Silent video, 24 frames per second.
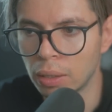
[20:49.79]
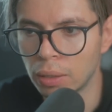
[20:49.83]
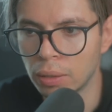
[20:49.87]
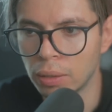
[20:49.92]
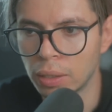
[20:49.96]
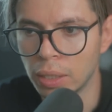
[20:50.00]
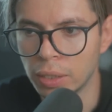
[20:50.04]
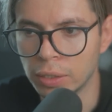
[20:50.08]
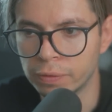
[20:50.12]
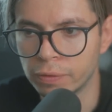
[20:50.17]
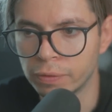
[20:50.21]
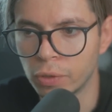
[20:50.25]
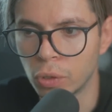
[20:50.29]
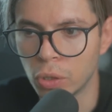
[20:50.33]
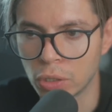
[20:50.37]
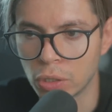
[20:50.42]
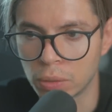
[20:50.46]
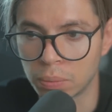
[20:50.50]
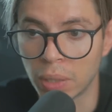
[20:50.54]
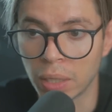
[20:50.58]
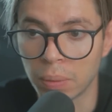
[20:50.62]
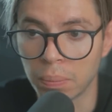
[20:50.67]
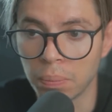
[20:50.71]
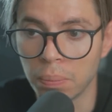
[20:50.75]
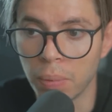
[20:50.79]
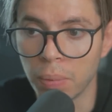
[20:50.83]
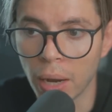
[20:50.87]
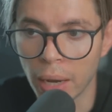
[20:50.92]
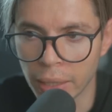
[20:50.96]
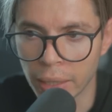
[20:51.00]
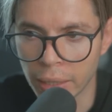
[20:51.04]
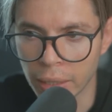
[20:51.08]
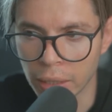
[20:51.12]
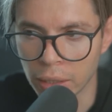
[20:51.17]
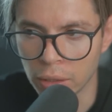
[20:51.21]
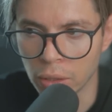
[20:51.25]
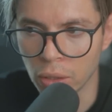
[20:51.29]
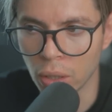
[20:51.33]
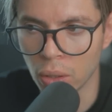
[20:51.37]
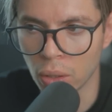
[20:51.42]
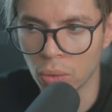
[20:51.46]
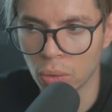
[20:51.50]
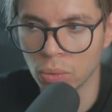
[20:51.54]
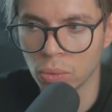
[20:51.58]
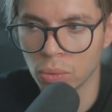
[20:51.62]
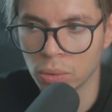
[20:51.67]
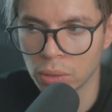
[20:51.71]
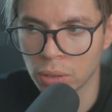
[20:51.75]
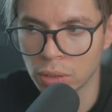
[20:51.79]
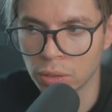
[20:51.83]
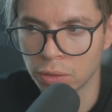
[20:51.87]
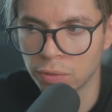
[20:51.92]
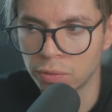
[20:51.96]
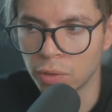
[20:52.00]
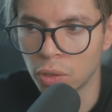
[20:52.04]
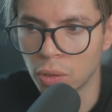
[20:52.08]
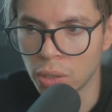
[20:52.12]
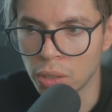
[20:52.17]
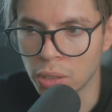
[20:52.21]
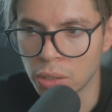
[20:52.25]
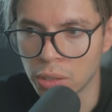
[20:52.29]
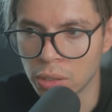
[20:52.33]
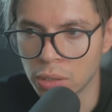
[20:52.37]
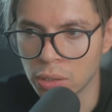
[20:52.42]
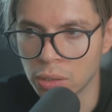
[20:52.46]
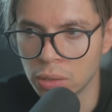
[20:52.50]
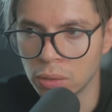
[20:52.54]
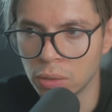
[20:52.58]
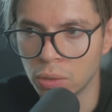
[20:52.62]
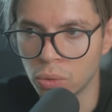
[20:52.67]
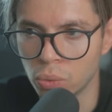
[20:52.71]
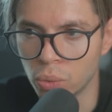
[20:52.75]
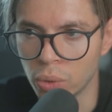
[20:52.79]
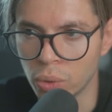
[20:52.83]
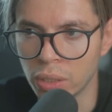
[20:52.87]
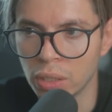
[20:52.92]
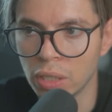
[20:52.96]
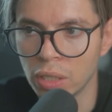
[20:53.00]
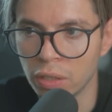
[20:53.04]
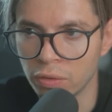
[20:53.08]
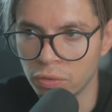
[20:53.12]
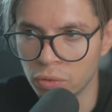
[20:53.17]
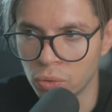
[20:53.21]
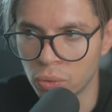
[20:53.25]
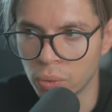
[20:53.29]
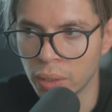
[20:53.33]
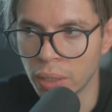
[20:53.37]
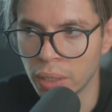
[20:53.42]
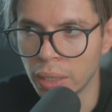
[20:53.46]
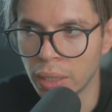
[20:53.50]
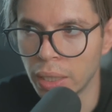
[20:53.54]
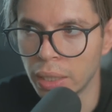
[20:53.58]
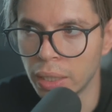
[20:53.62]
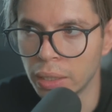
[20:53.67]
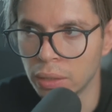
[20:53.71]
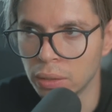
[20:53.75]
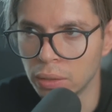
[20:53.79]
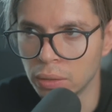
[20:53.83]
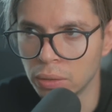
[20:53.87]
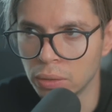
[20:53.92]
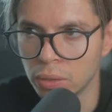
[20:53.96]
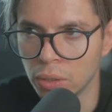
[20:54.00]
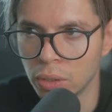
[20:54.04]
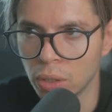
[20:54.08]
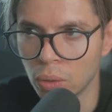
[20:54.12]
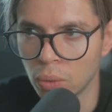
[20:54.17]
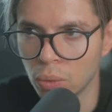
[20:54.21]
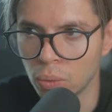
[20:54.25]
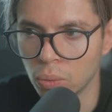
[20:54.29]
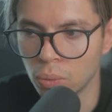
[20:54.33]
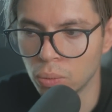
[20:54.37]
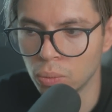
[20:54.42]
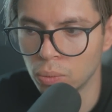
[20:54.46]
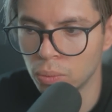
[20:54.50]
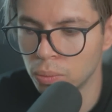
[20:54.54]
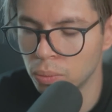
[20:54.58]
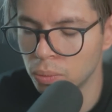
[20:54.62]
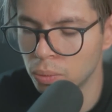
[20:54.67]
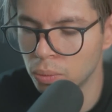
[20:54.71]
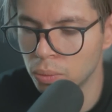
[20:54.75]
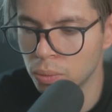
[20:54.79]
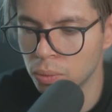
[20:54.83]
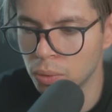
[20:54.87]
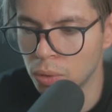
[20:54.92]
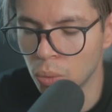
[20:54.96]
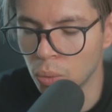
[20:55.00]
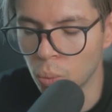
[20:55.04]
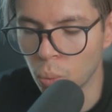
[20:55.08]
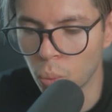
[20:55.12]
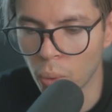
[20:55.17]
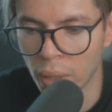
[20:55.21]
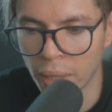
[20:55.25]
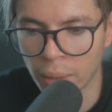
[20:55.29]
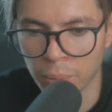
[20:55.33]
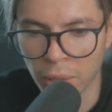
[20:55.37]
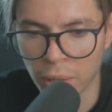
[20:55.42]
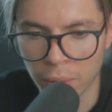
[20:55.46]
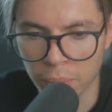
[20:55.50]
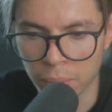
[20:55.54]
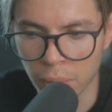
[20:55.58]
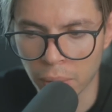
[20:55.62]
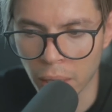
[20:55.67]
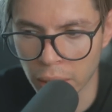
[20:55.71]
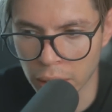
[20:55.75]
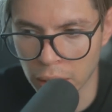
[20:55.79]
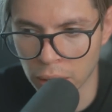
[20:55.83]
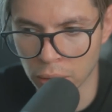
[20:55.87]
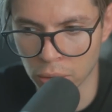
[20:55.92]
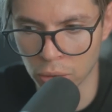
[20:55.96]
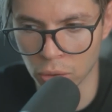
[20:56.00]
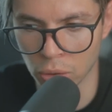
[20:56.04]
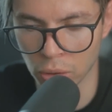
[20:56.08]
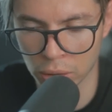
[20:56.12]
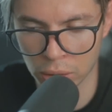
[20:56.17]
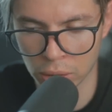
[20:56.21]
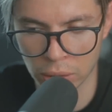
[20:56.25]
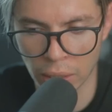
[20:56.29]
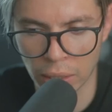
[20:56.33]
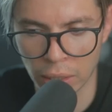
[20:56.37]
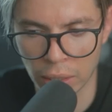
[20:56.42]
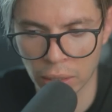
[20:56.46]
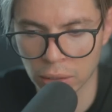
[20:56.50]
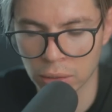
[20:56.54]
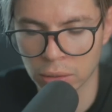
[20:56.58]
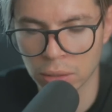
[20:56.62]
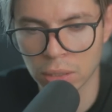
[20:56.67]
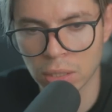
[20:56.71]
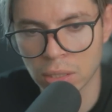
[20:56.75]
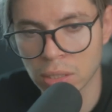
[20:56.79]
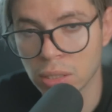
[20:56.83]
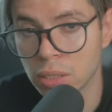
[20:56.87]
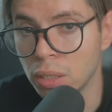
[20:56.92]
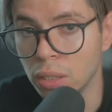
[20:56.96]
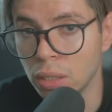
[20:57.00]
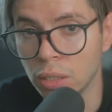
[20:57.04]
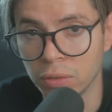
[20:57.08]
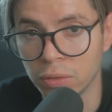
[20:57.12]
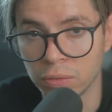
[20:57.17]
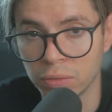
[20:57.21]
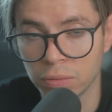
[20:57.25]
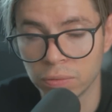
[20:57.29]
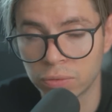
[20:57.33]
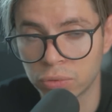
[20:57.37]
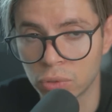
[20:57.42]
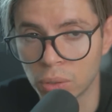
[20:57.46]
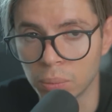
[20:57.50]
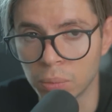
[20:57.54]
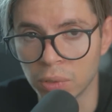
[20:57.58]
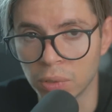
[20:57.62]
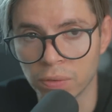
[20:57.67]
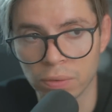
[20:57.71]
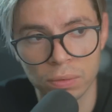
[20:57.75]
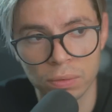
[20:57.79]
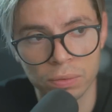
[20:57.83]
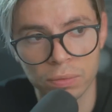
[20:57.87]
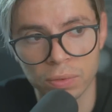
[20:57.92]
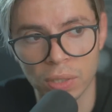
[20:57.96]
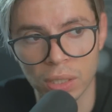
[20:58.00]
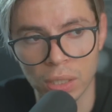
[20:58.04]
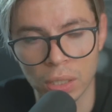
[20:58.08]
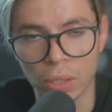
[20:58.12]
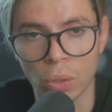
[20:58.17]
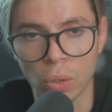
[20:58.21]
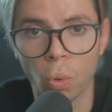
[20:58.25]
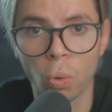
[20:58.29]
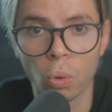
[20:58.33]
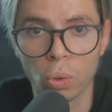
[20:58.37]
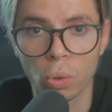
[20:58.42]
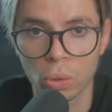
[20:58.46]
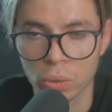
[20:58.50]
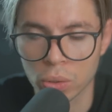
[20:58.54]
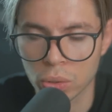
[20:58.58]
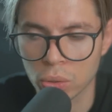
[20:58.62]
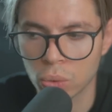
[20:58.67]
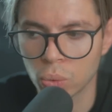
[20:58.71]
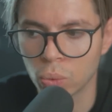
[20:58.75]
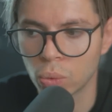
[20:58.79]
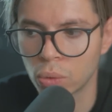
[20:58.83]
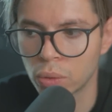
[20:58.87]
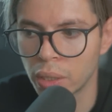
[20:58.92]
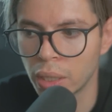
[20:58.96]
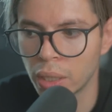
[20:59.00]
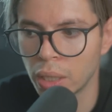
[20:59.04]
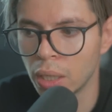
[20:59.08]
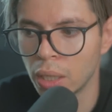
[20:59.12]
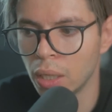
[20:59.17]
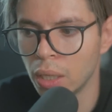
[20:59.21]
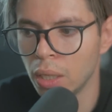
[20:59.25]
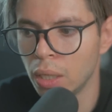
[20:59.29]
as far as my body goes, as far as the recovery and, you know, the way my body looked like a scene of from a fucking horror story,